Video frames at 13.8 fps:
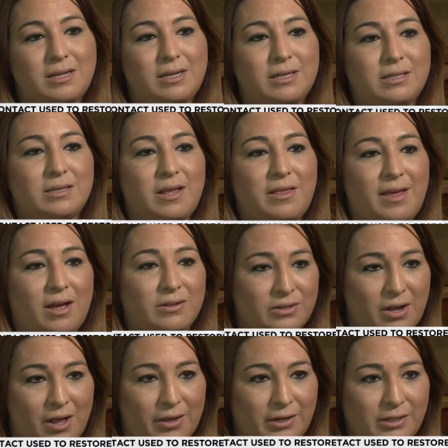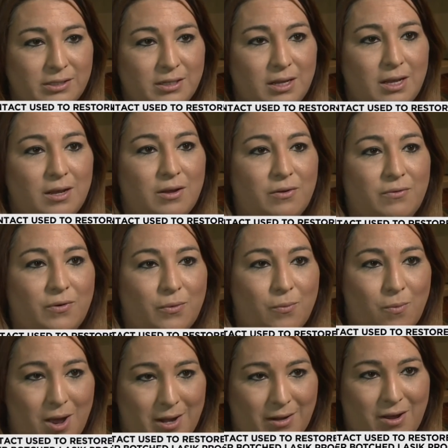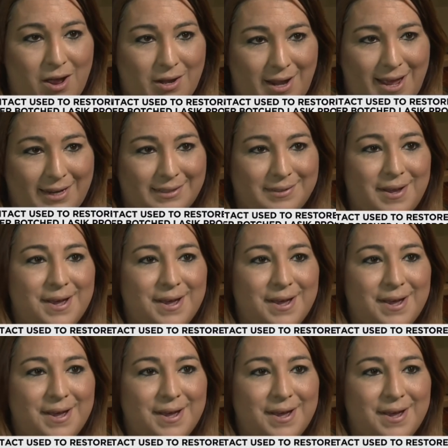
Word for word: is $1,000 for one contact.